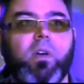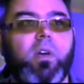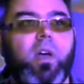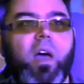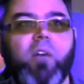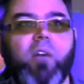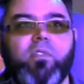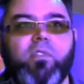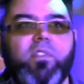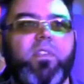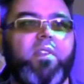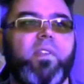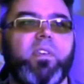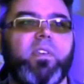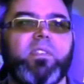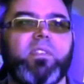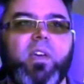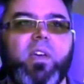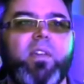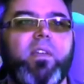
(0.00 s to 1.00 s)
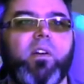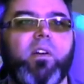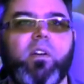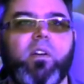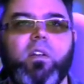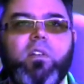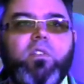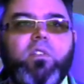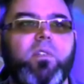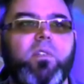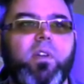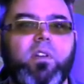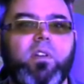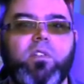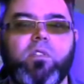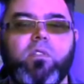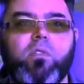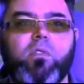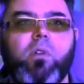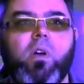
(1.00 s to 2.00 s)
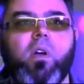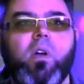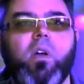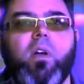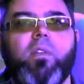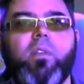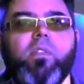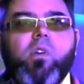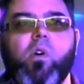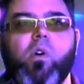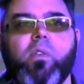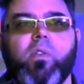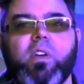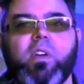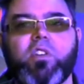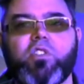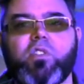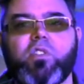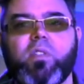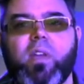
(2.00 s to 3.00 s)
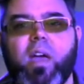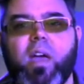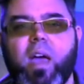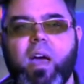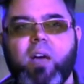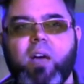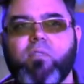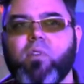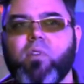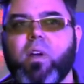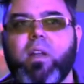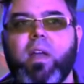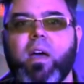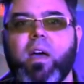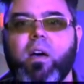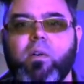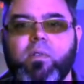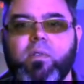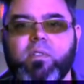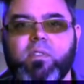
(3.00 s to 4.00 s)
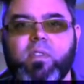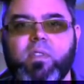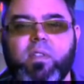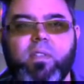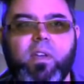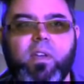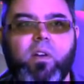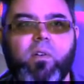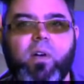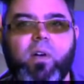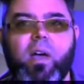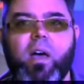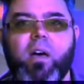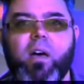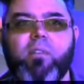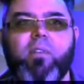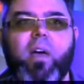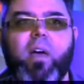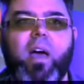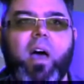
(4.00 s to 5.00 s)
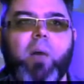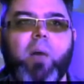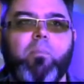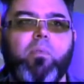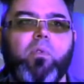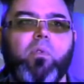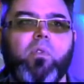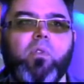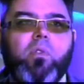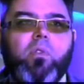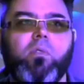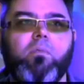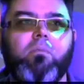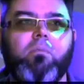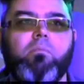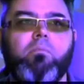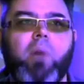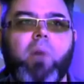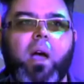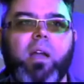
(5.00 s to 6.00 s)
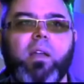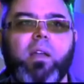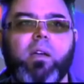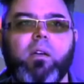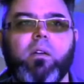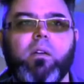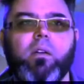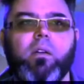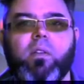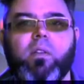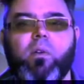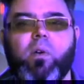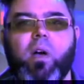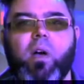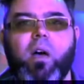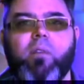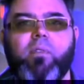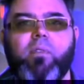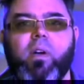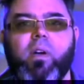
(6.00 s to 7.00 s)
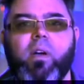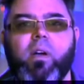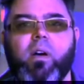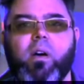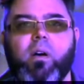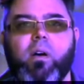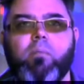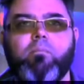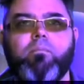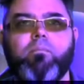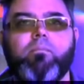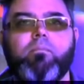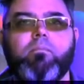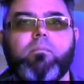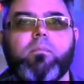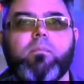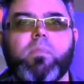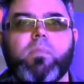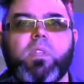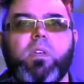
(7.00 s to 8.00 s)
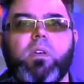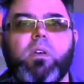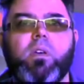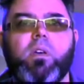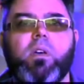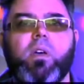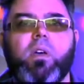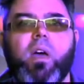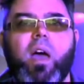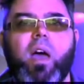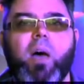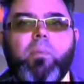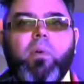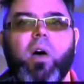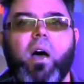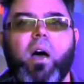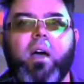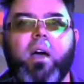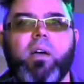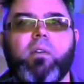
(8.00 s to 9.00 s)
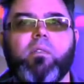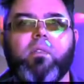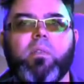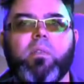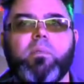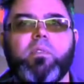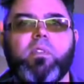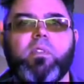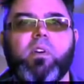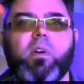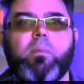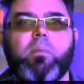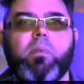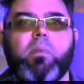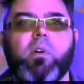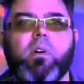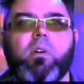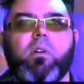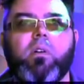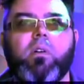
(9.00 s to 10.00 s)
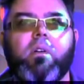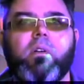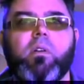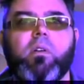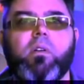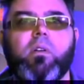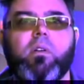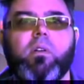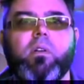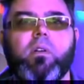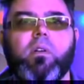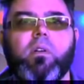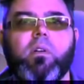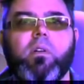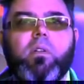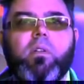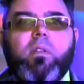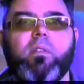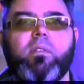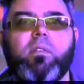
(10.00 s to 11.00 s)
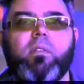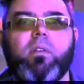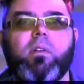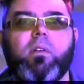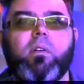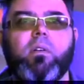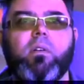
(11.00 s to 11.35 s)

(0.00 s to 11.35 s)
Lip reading: everything they say they're going to do, they do. The only issue they have right now is that they don't have Apple mining. They don't have a Apple let me look up here. Let's see.